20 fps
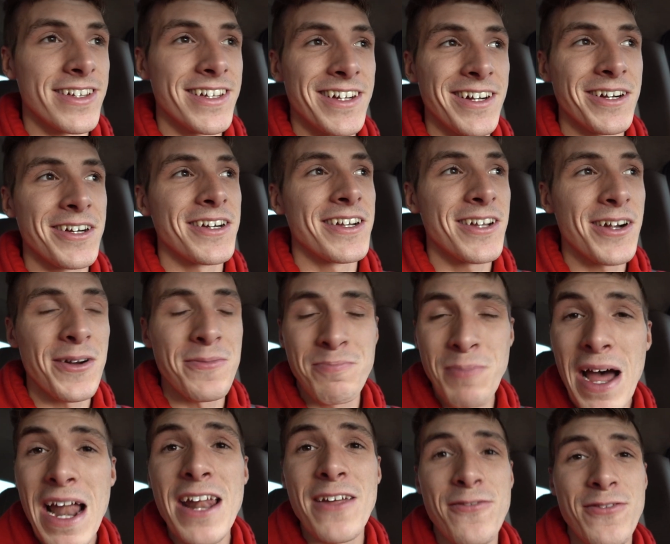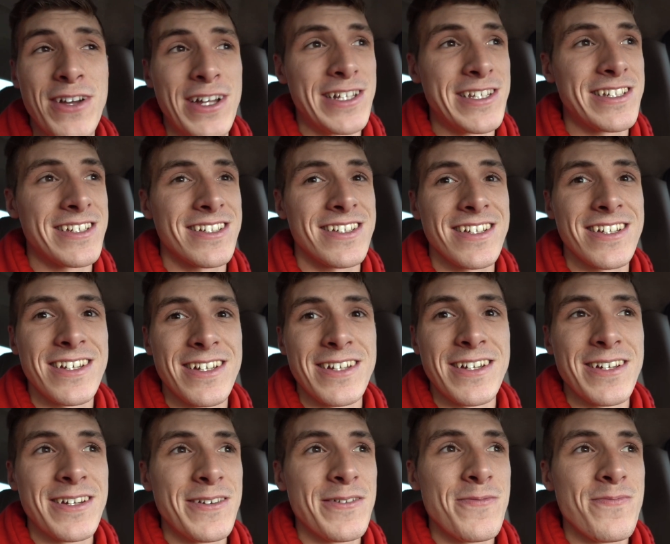There are benefits
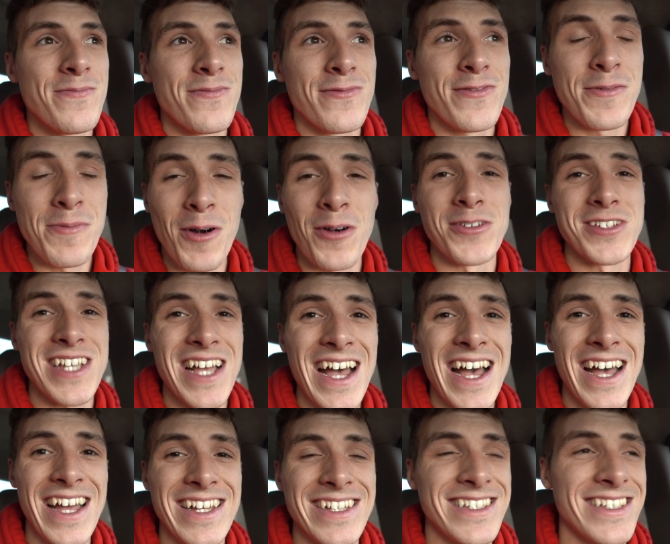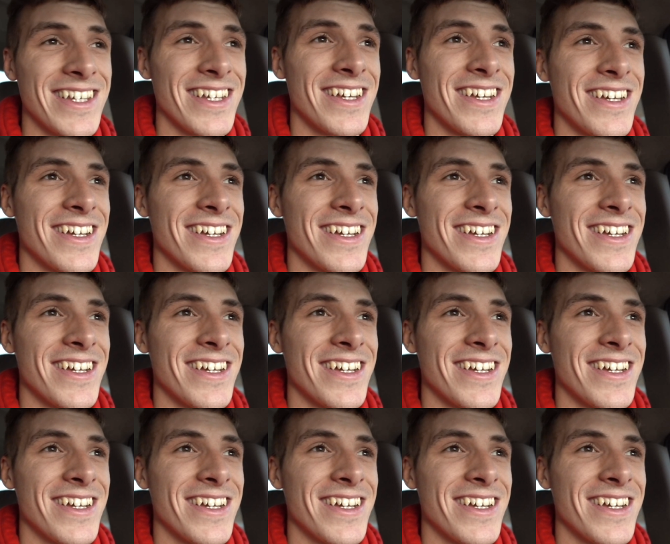for both sides.